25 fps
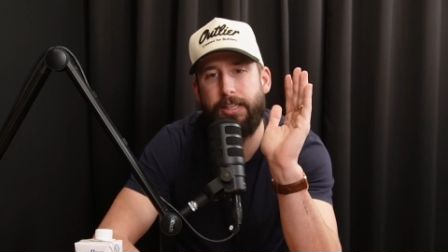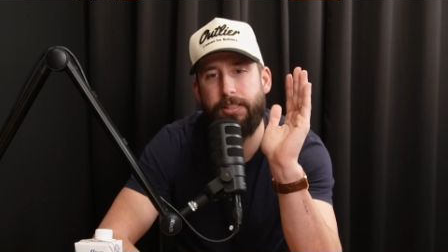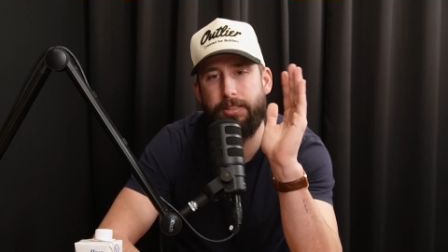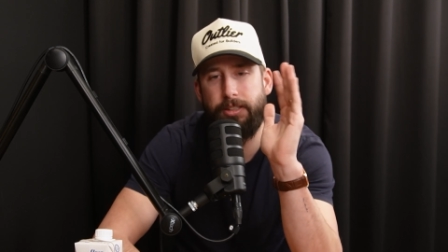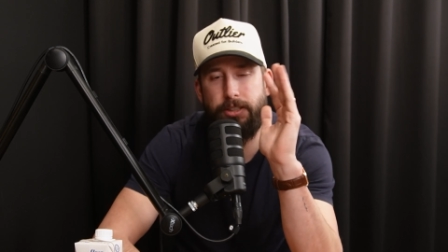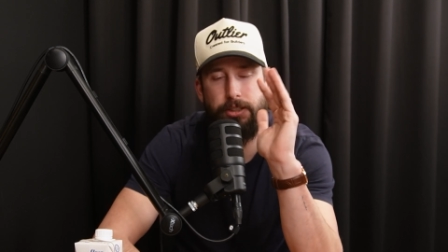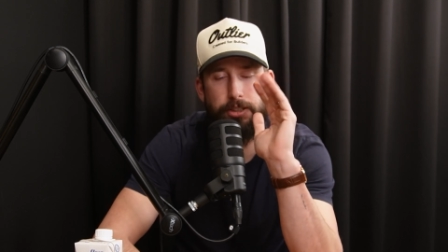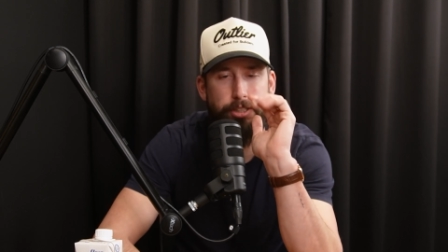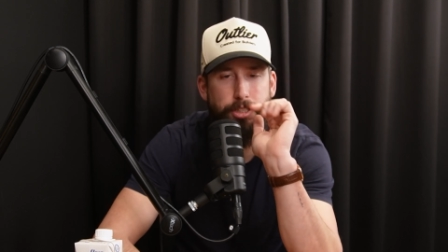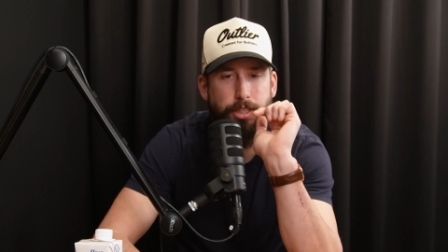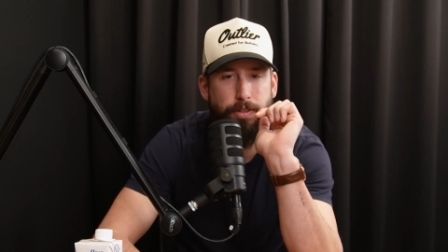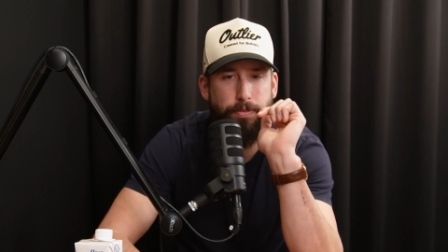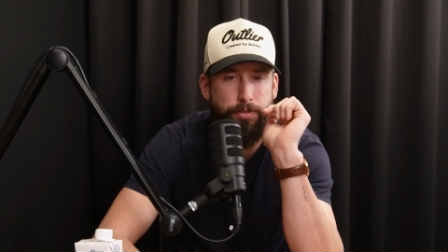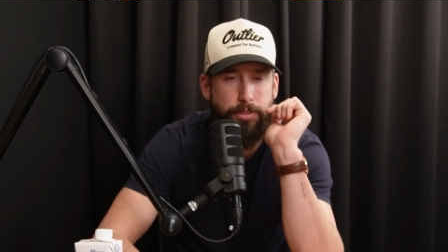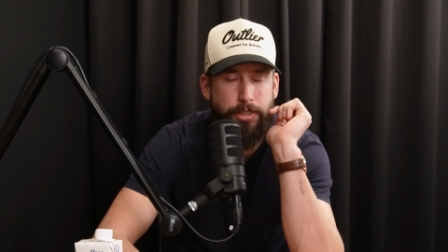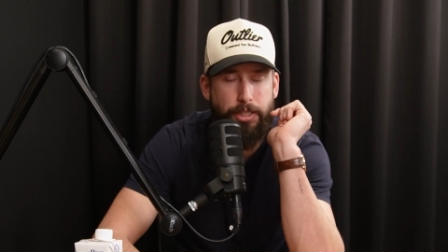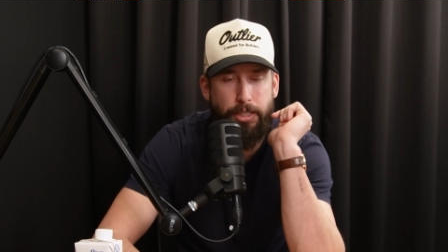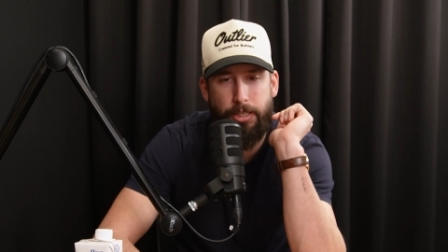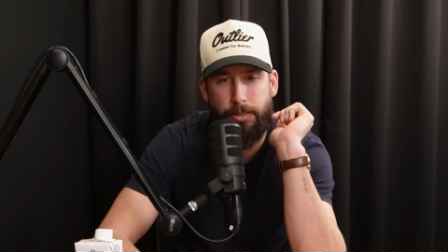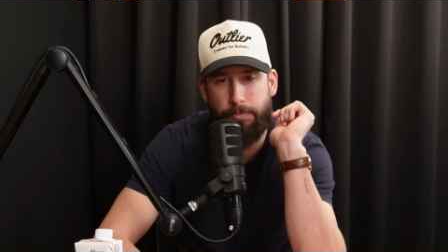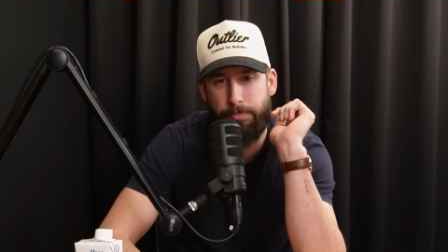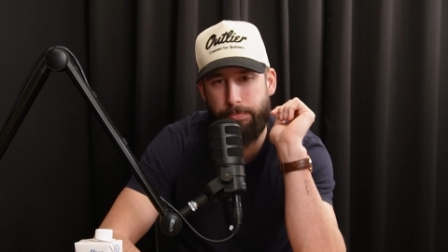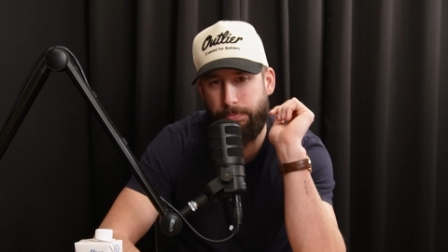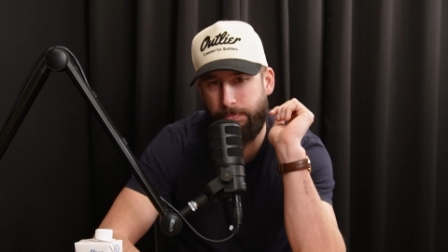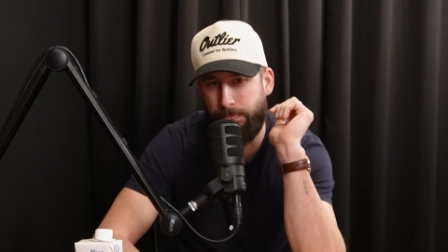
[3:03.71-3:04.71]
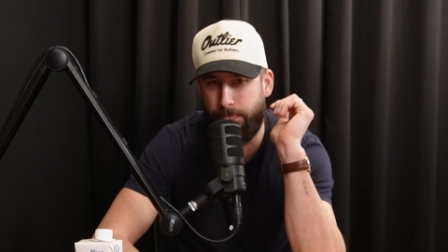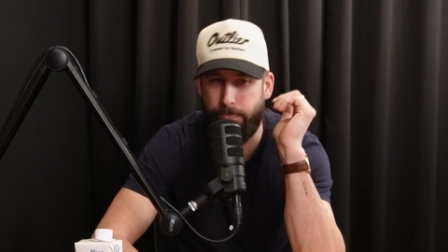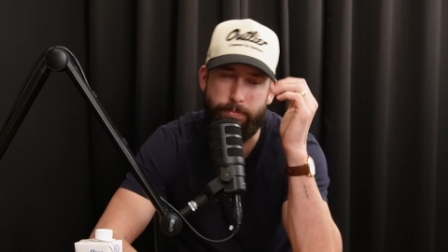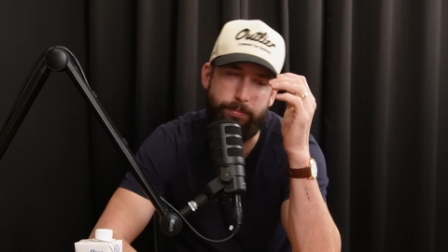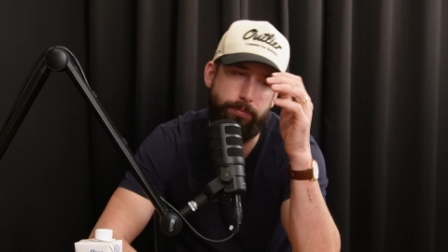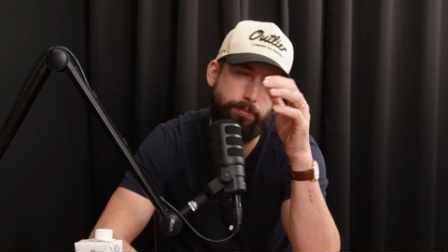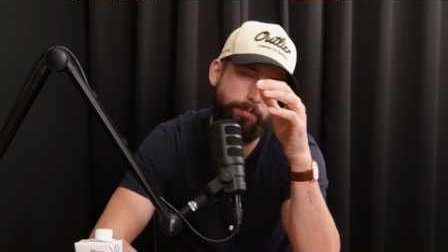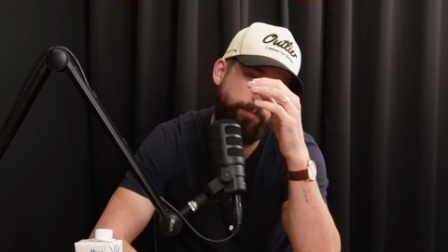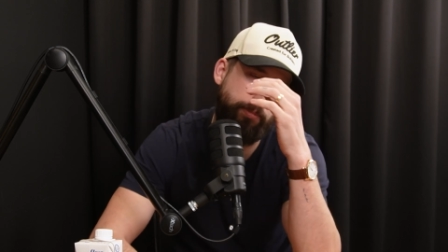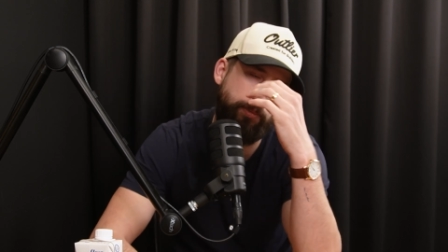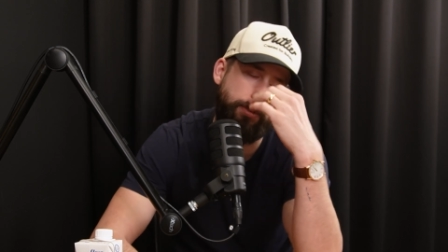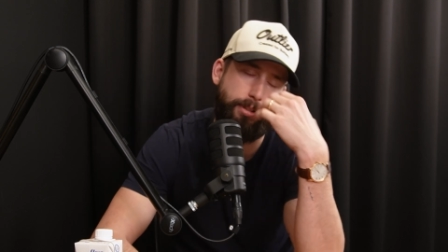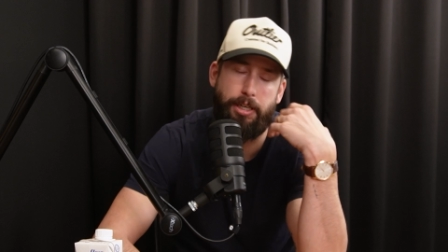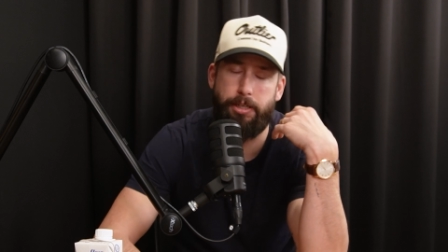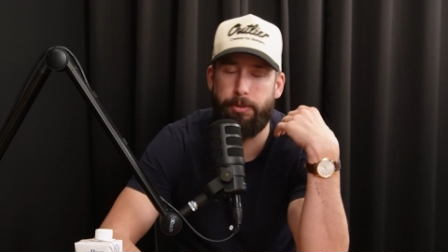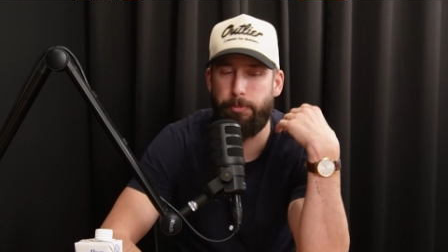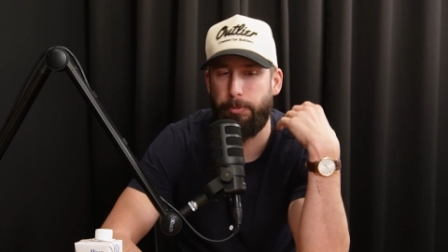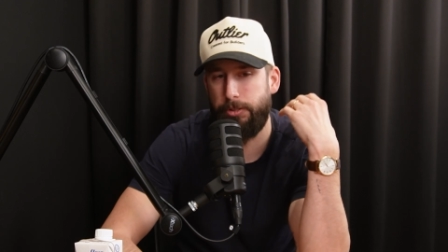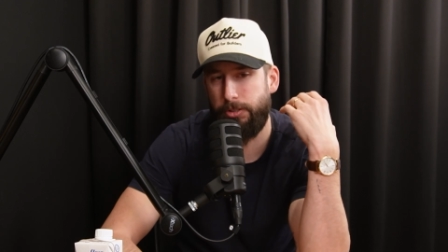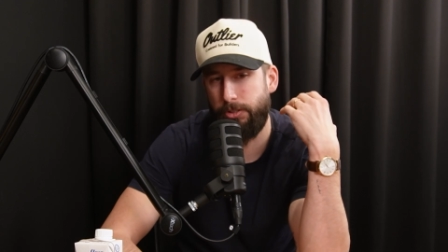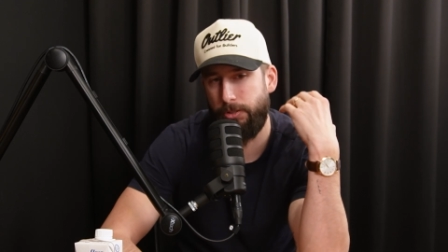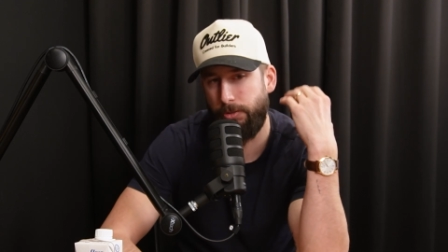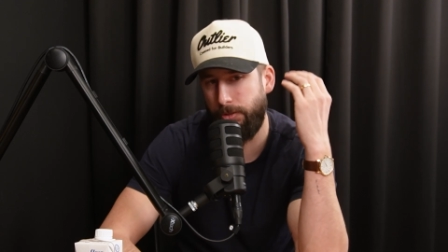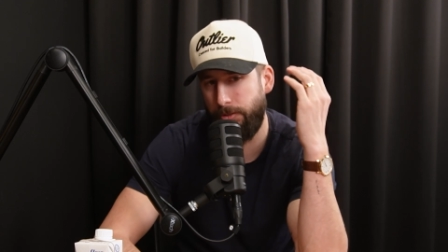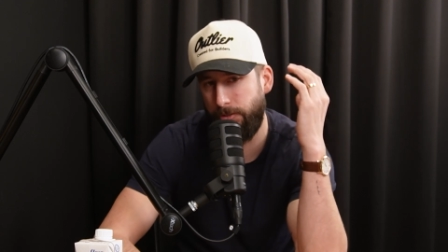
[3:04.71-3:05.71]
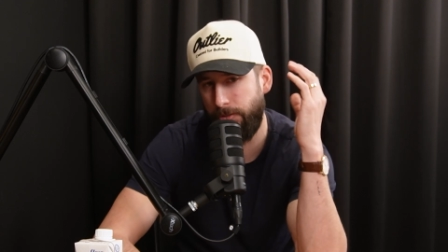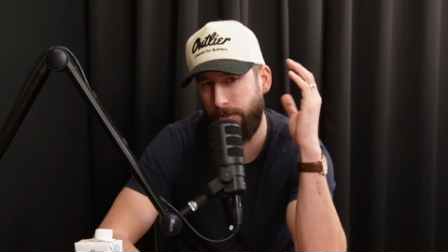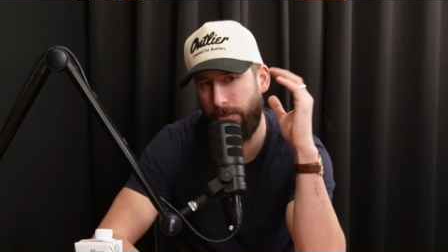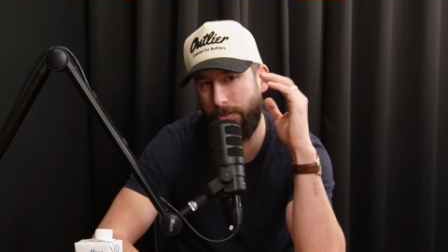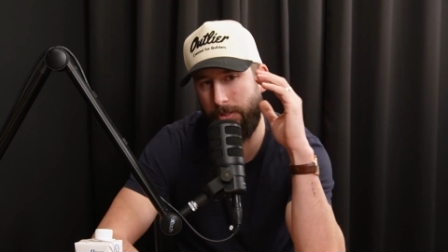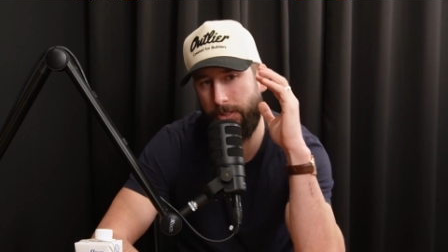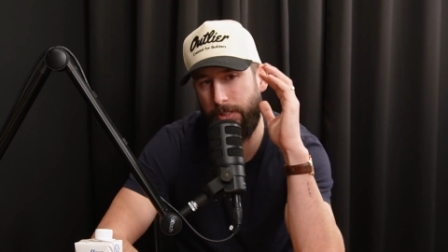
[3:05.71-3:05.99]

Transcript: a little stuffed up, kind of went sore throat,